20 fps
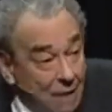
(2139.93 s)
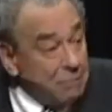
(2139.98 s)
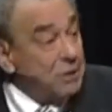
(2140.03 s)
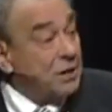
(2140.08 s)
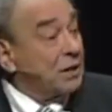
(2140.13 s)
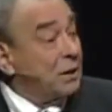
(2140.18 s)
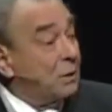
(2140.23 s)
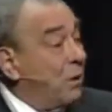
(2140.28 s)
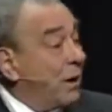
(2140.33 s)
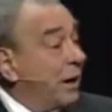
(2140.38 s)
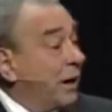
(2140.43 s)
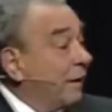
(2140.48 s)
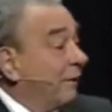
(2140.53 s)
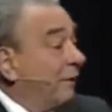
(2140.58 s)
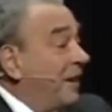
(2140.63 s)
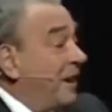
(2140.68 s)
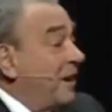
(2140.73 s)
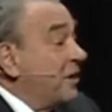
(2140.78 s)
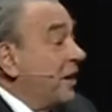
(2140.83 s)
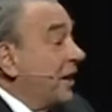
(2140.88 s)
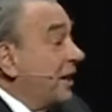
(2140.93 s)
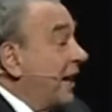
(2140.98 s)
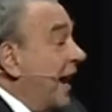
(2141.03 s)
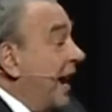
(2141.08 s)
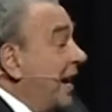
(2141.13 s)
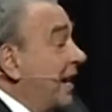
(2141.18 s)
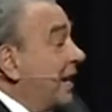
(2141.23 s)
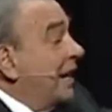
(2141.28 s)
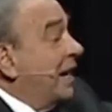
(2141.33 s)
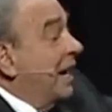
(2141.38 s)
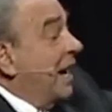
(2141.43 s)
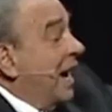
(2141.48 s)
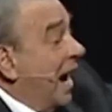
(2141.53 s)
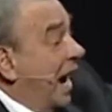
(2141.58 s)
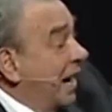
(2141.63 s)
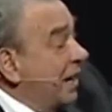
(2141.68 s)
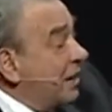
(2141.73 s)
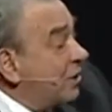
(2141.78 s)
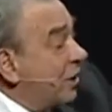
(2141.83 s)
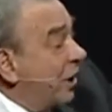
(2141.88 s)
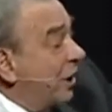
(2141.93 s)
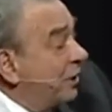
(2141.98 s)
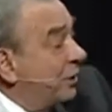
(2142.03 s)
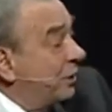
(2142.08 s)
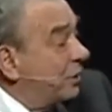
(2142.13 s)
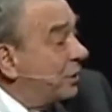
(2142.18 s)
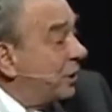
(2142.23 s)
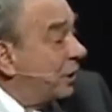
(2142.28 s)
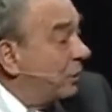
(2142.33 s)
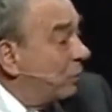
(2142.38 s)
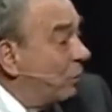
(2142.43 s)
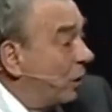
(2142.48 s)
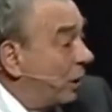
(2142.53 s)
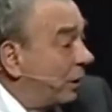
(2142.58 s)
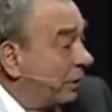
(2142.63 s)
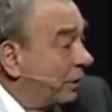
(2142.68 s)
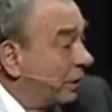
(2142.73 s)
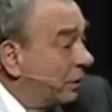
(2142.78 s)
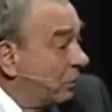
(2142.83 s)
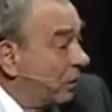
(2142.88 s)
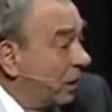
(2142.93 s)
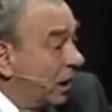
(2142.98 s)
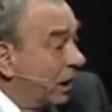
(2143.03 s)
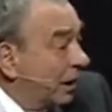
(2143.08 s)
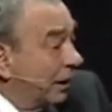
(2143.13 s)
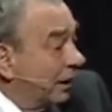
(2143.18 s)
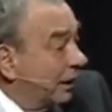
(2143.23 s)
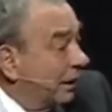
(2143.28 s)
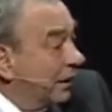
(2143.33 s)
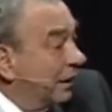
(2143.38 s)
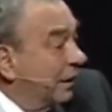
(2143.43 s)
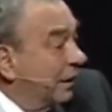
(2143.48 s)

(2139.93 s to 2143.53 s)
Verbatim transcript: I was at the wedding feast at Canaan. I saw you turn water into wine.